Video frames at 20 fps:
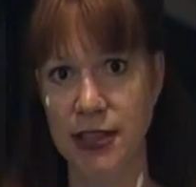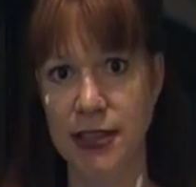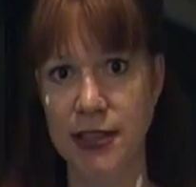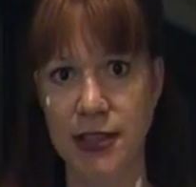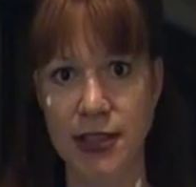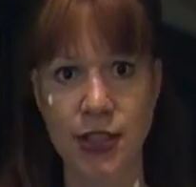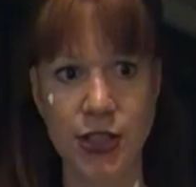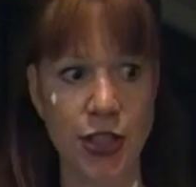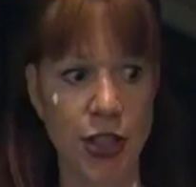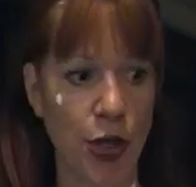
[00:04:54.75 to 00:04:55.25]

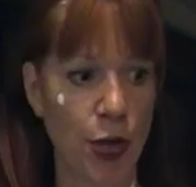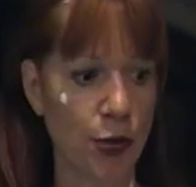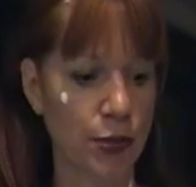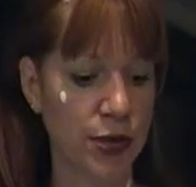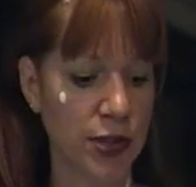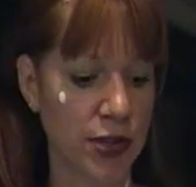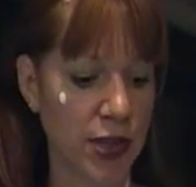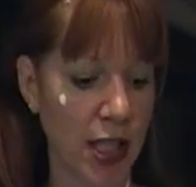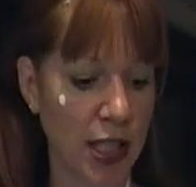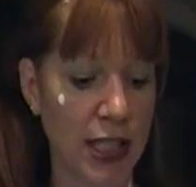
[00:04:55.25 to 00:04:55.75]
and you
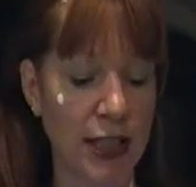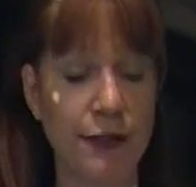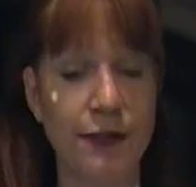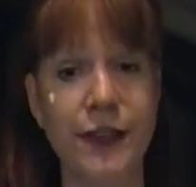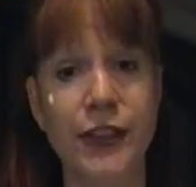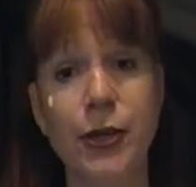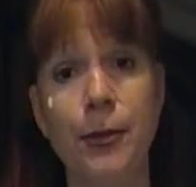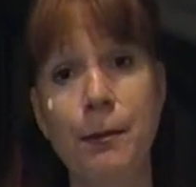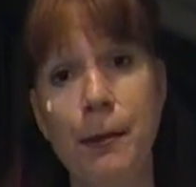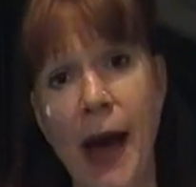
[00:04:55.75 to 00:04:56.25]
know you're not going
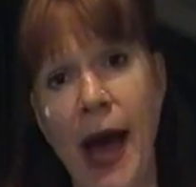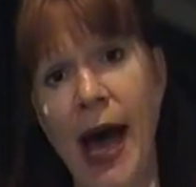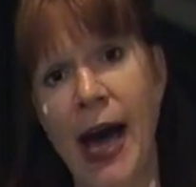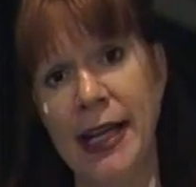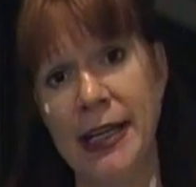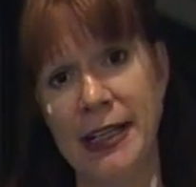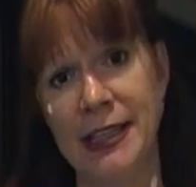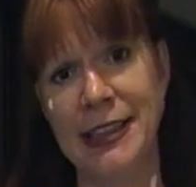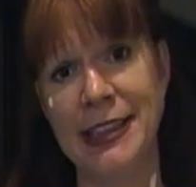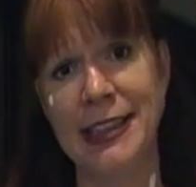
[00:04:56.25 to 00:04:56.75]
to feel
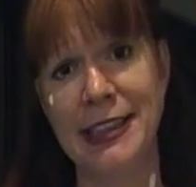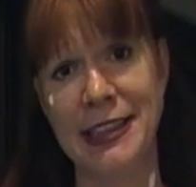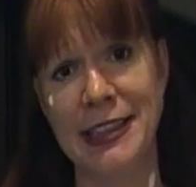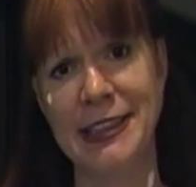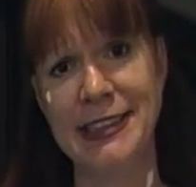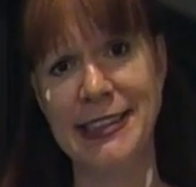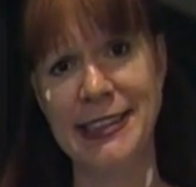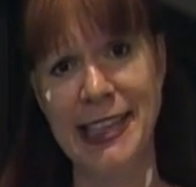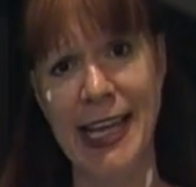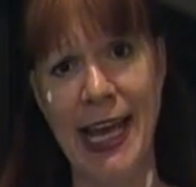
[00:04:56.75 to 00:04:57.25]
bad at the end
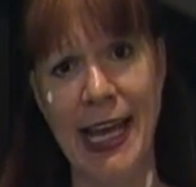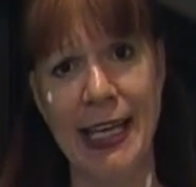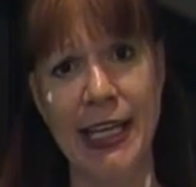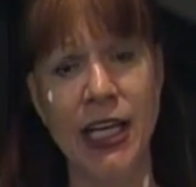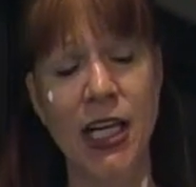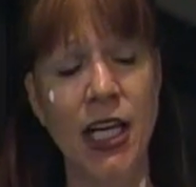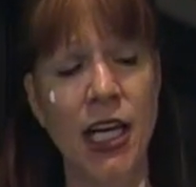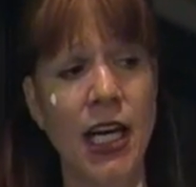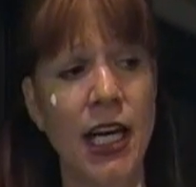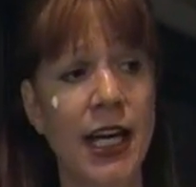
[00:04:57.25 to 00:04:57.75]
of the
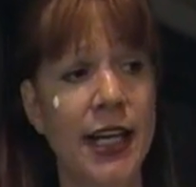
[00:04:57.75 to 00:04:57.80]
day.